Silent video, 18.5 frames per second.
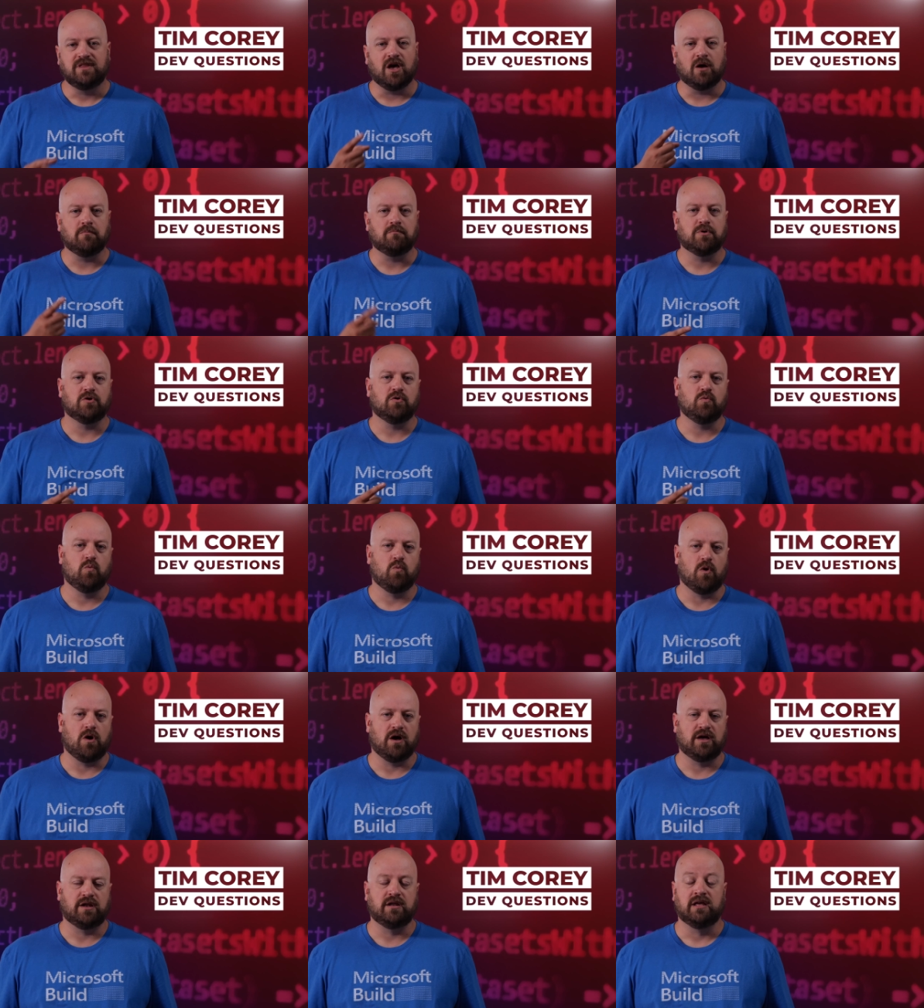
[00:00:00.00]
Number
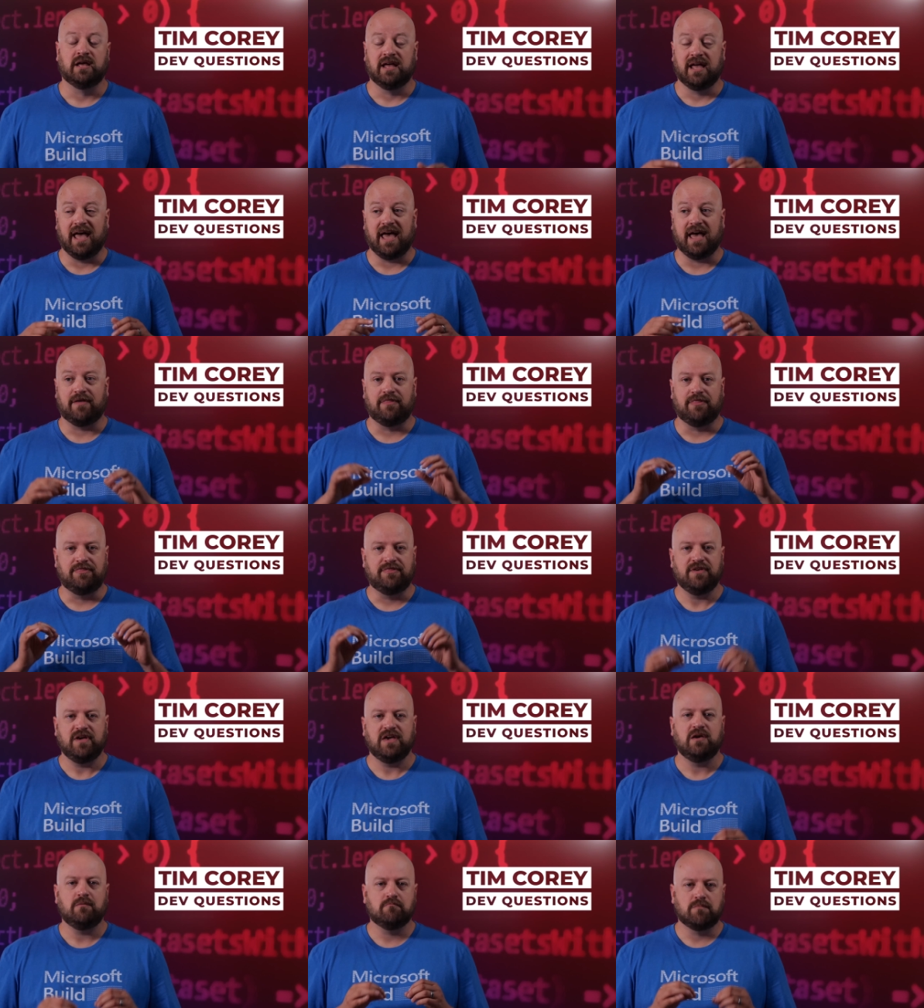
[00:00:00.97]
one,
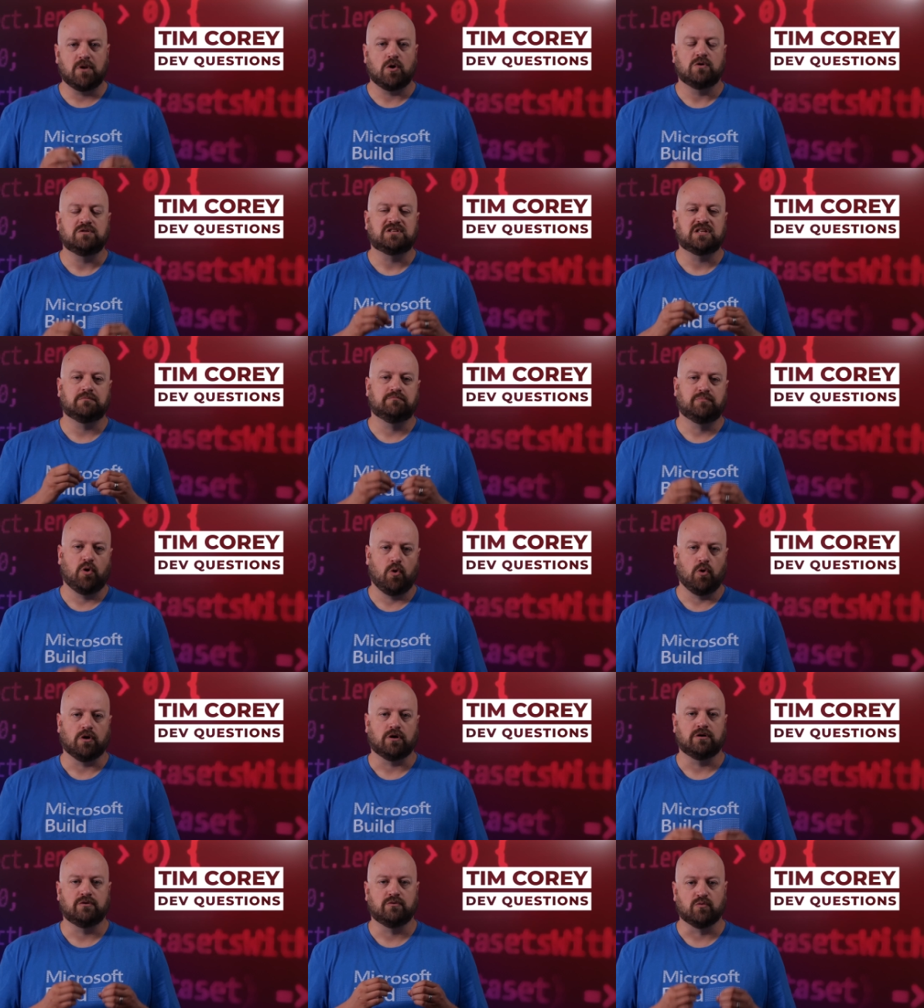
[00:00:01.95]
and the most
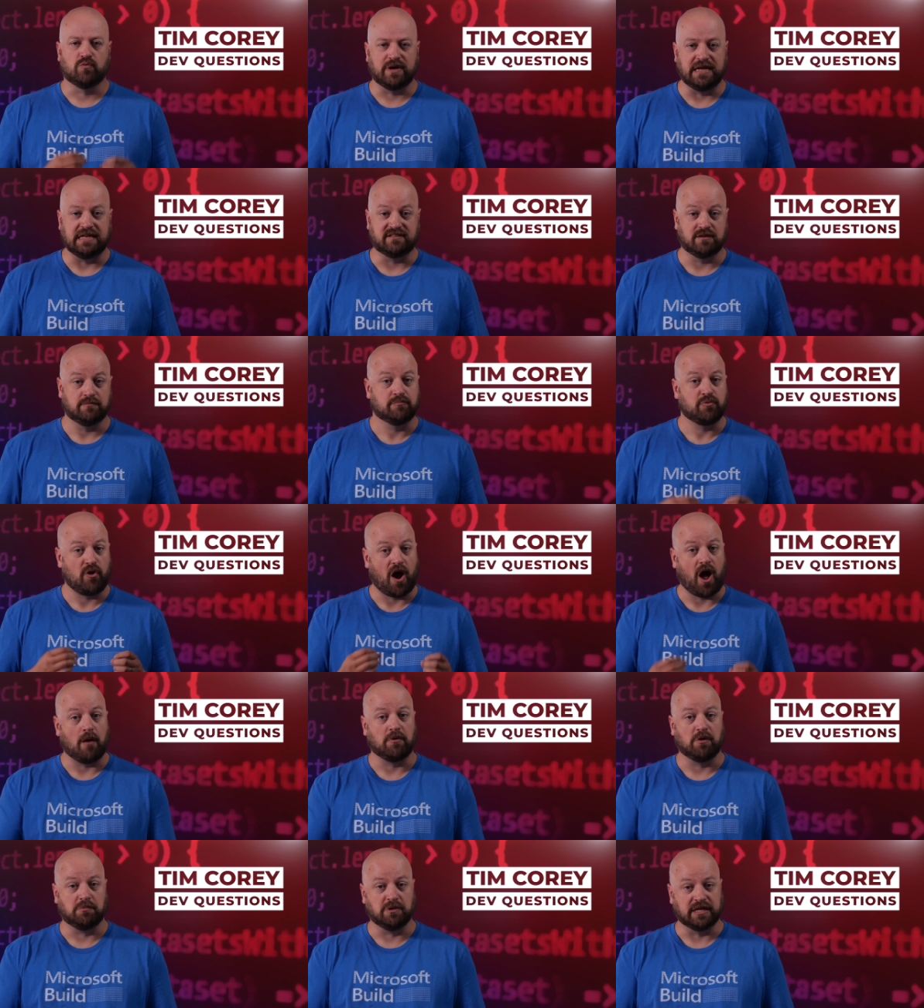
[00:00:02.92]
important reason
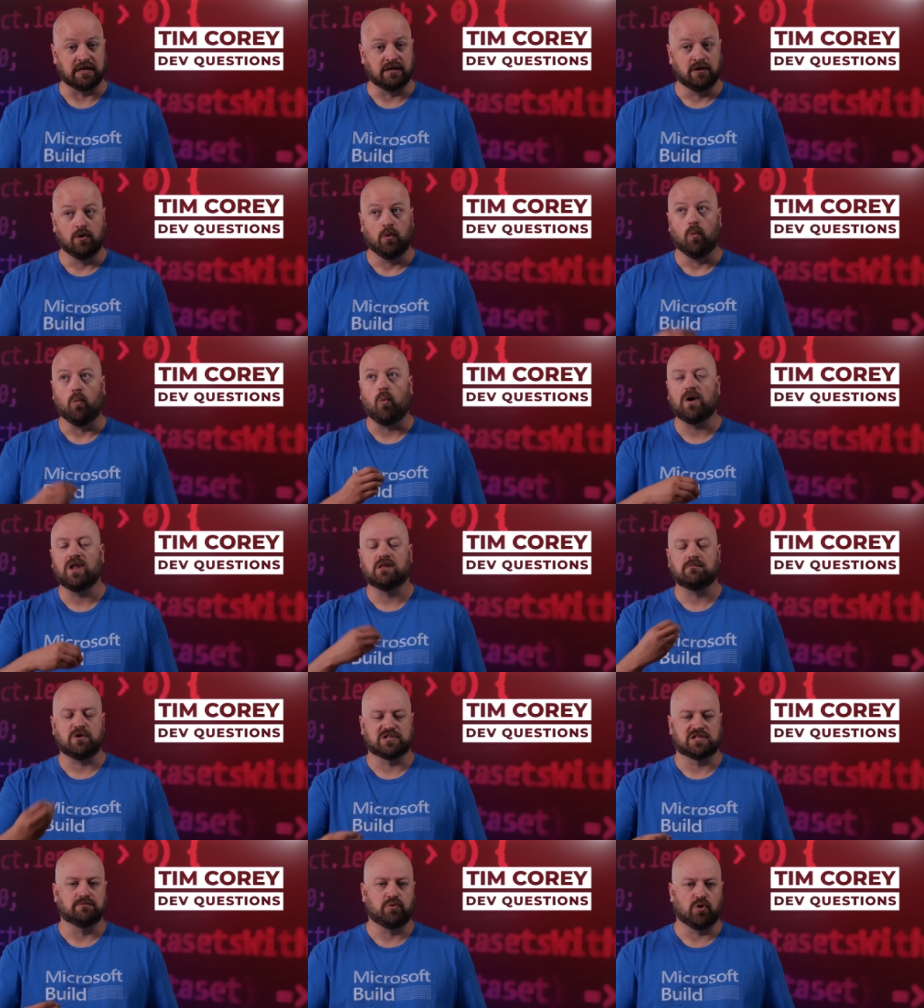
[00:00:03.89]
probably, one
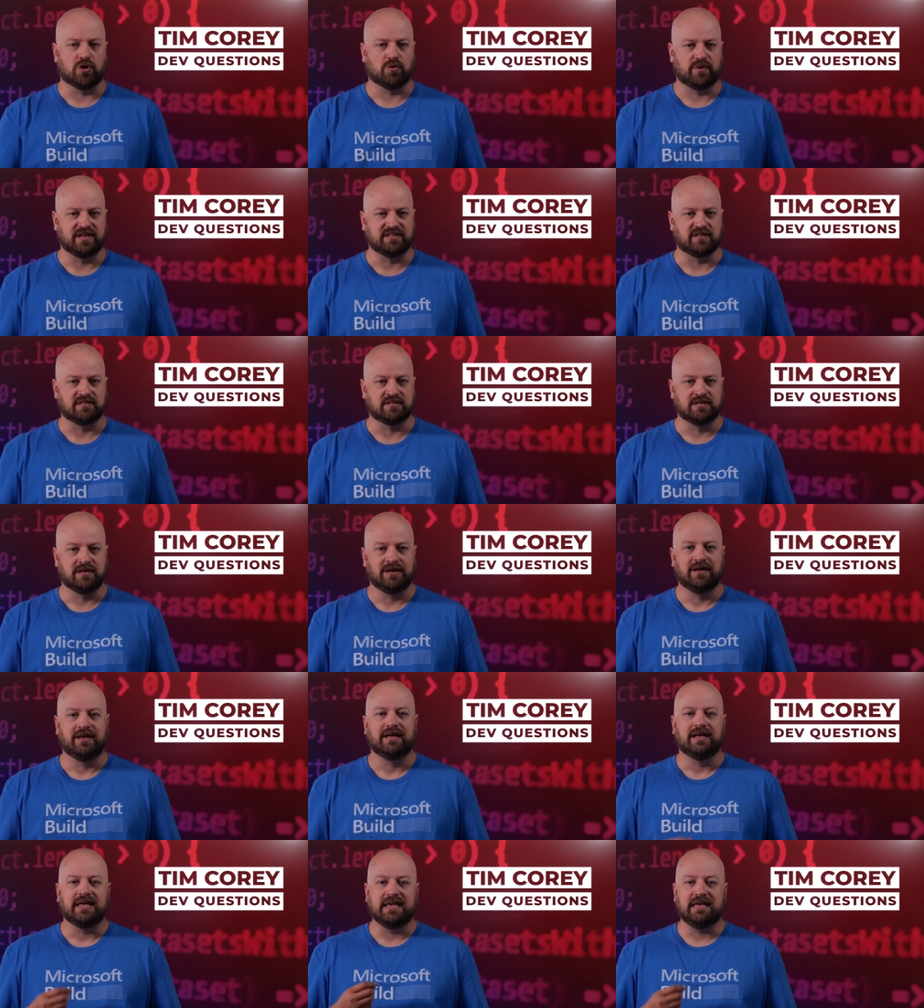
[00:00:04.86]
of the most important reasons,
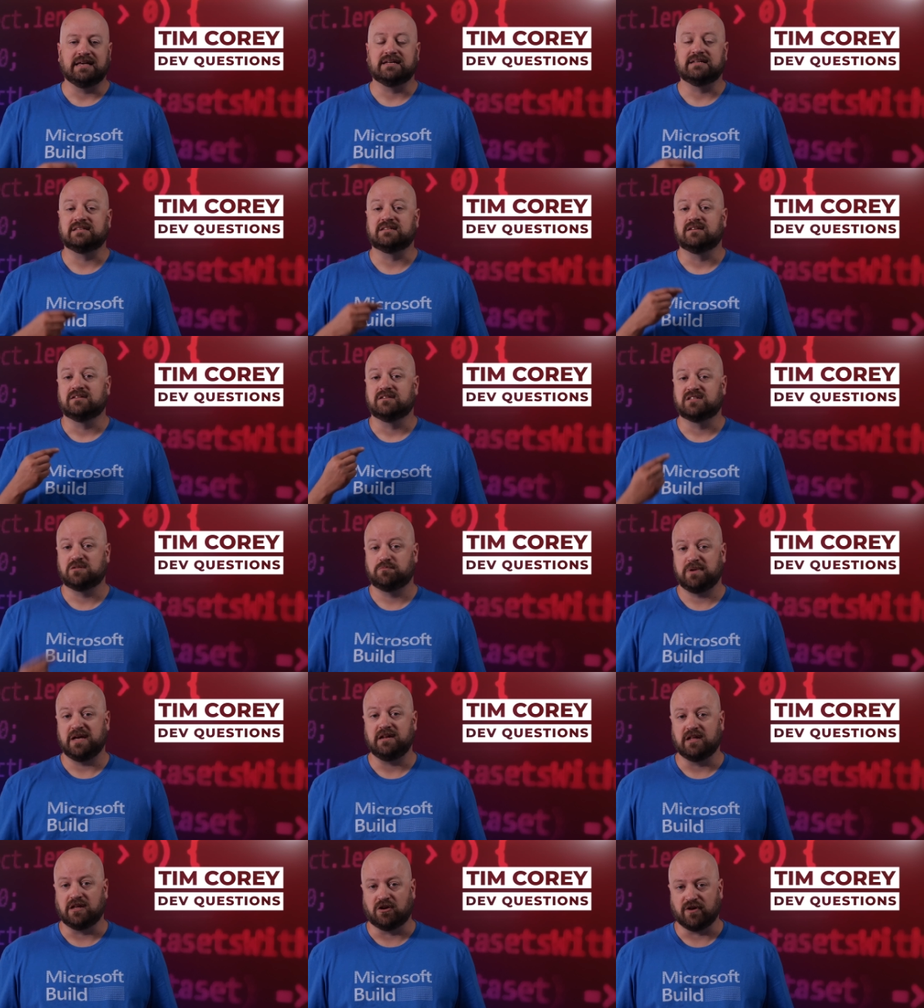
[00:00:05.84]
is
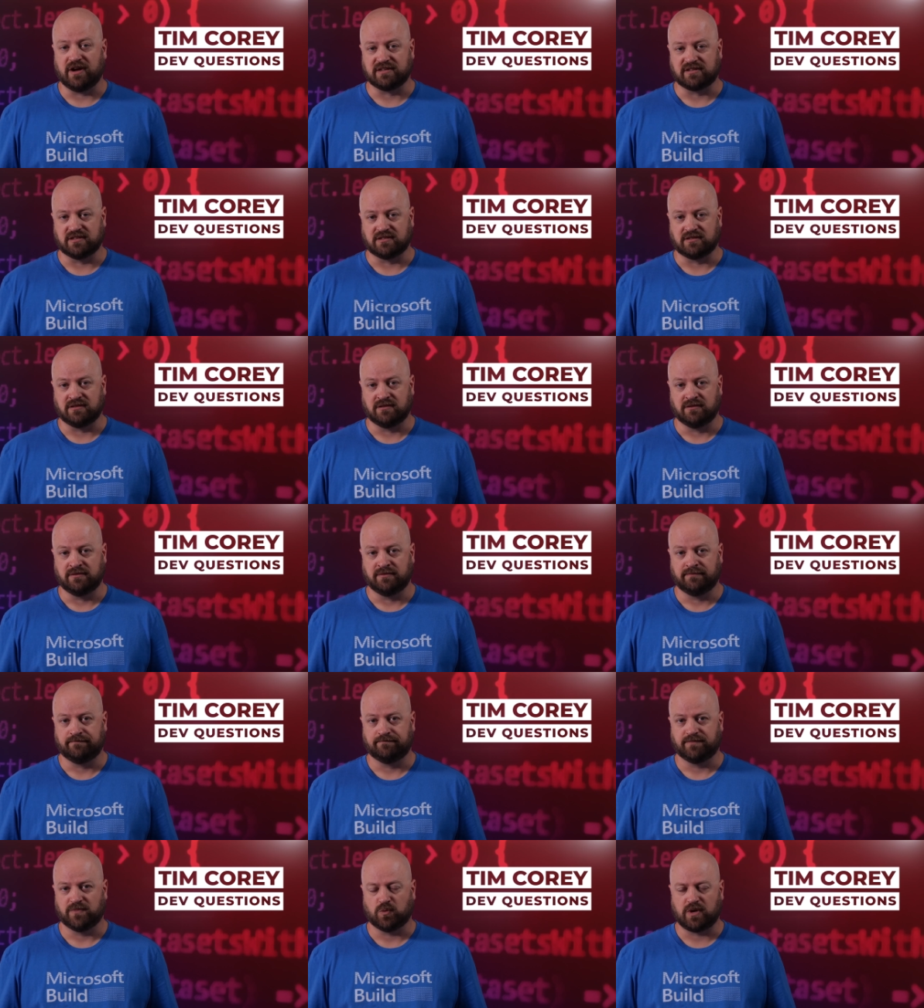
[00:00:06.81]
speed increases,
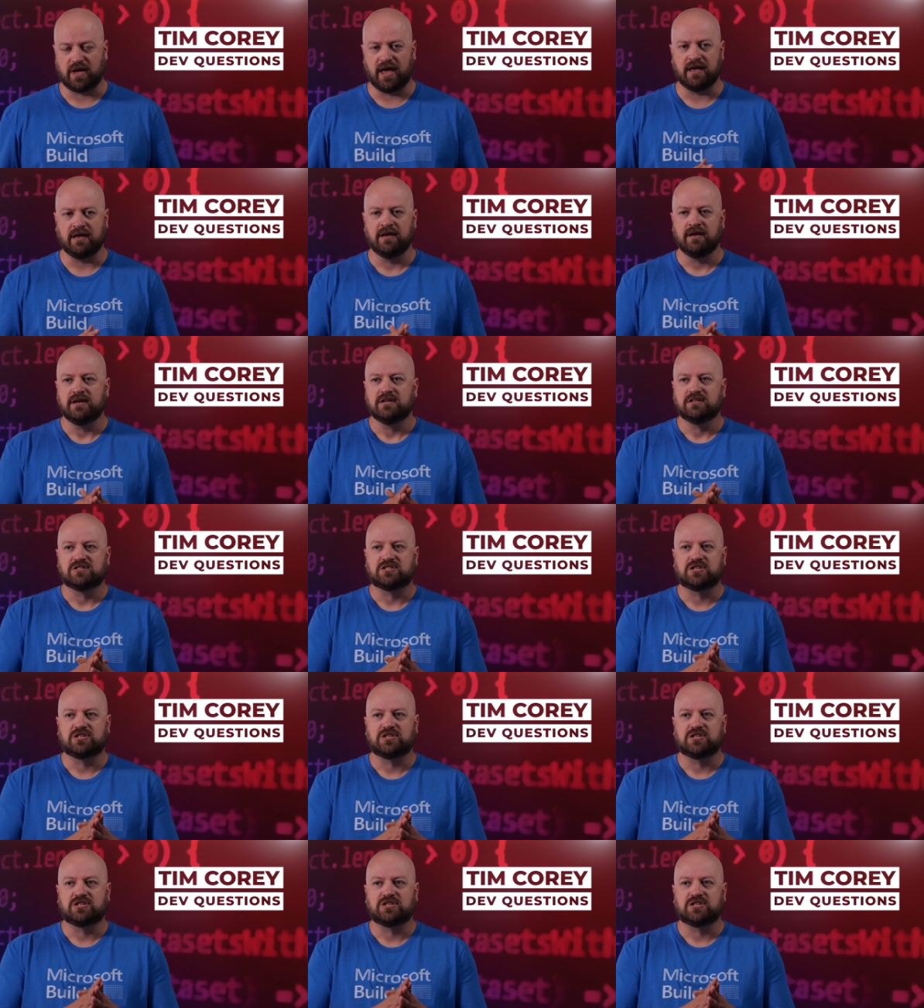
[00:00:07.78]
okay?